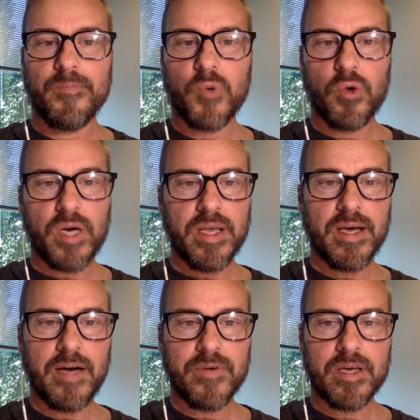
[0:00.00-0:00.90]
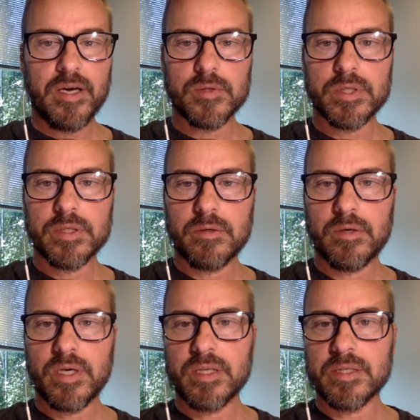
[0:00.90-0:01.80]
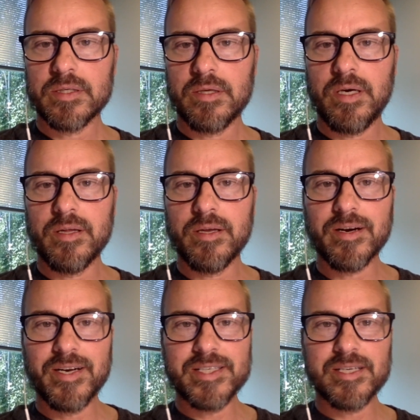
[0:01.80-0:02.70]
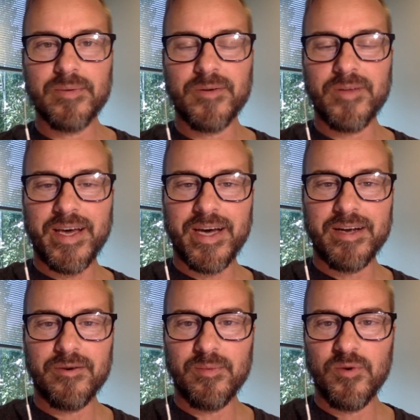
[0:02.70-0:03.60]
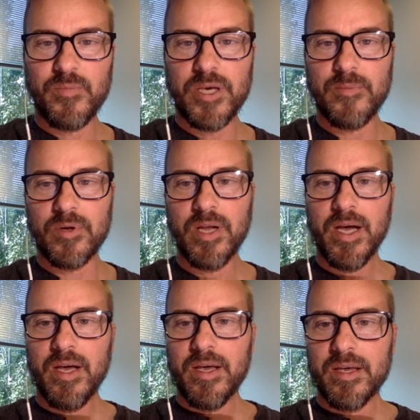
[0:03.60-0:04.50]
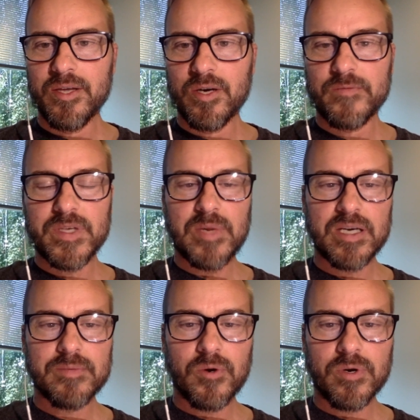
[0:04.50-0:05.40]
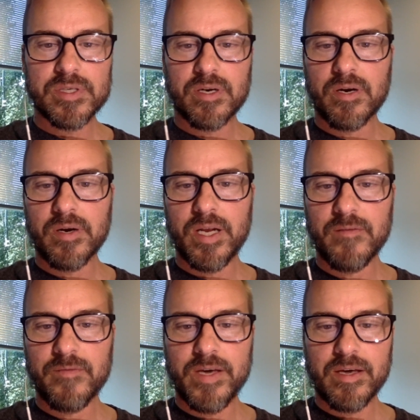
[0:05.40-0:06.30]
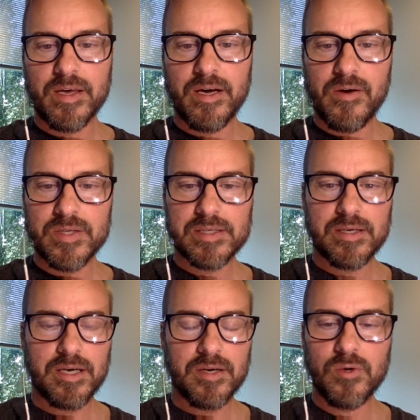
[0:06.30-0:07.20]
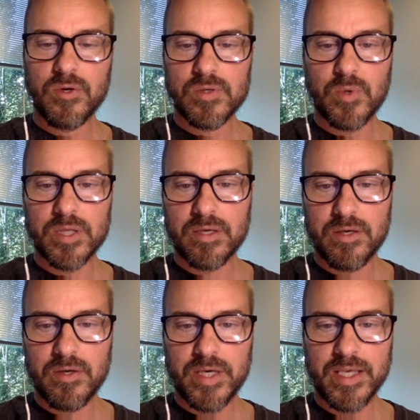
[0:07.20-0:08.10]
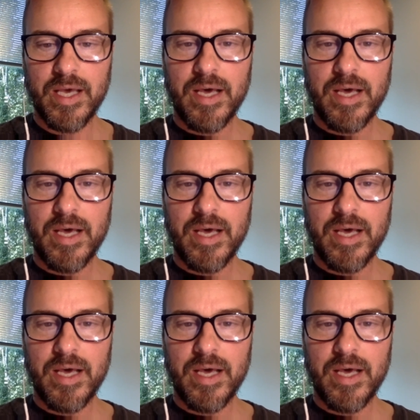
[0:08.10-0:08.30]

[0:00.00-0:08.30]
already have accounts, right? So they're going to still be able to add and remove people. If these mileage brokers are creating fake accounts, who knows what they're doing.